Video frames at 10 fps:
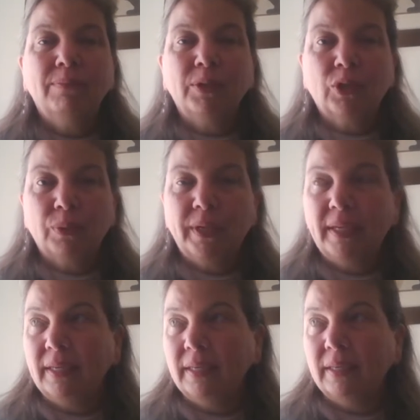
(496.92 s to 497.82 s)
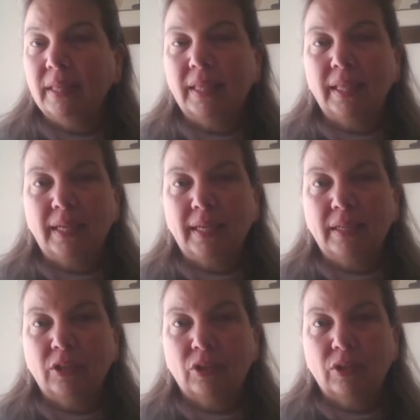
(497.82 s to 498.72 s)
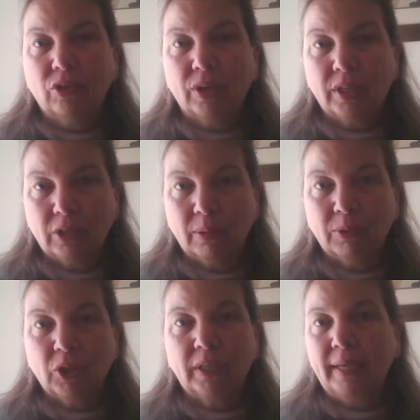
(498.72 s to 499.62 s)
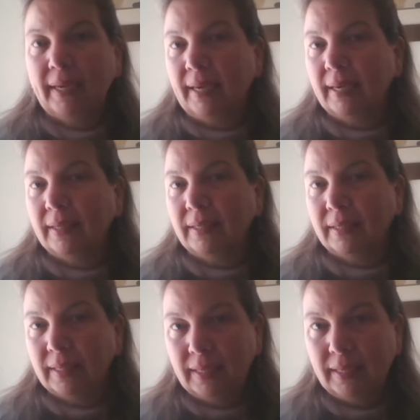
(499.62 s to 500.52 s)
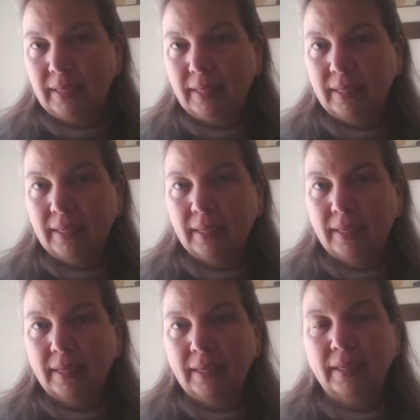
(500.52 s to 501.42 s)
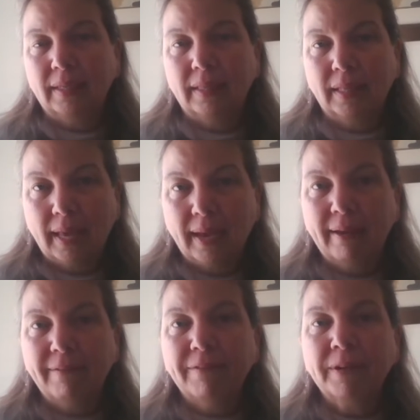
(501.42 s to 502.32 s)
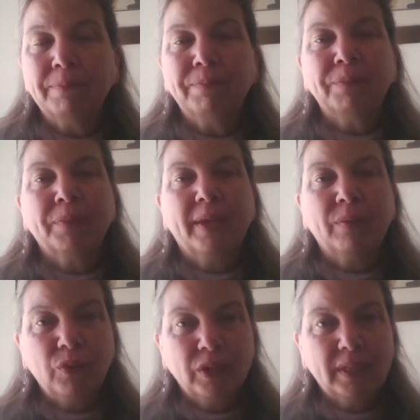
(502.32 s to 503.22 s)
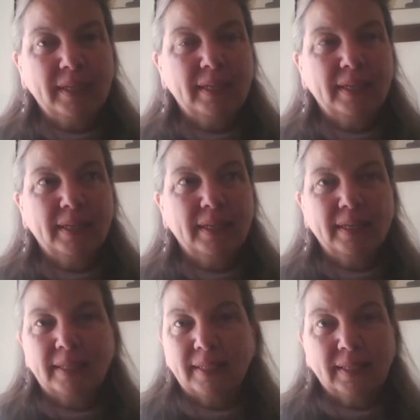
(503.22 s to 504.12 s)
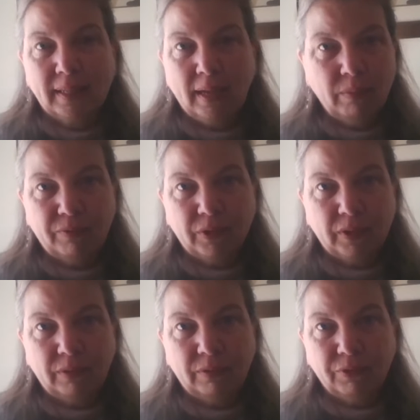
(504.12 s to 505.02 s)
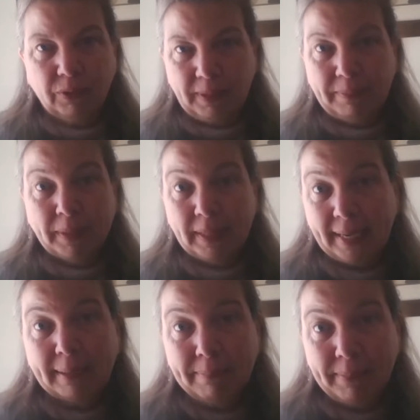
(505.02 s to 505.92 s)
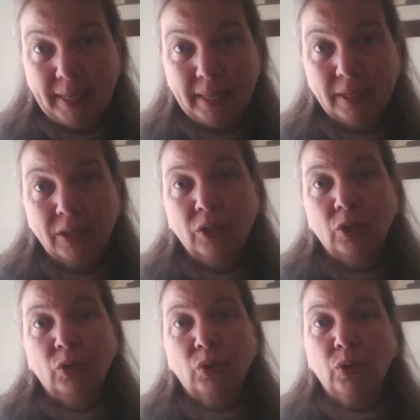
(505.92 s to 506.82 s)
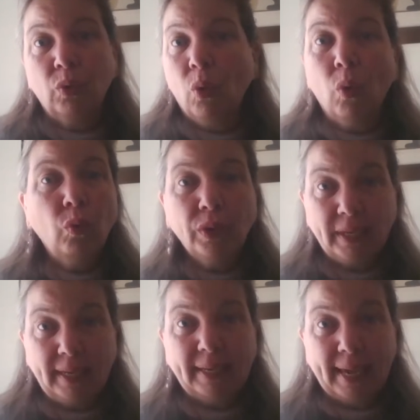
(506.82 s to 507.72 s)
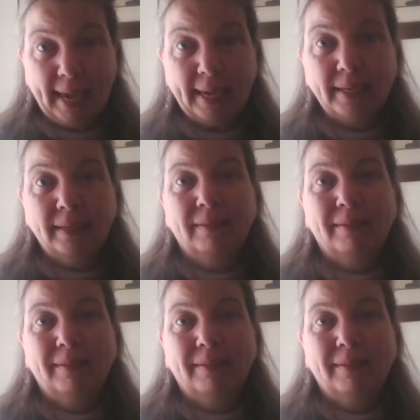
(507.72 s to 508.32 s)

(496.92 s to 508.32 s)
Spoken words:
between the transcription and the live. It really is still helpful for people like me who only get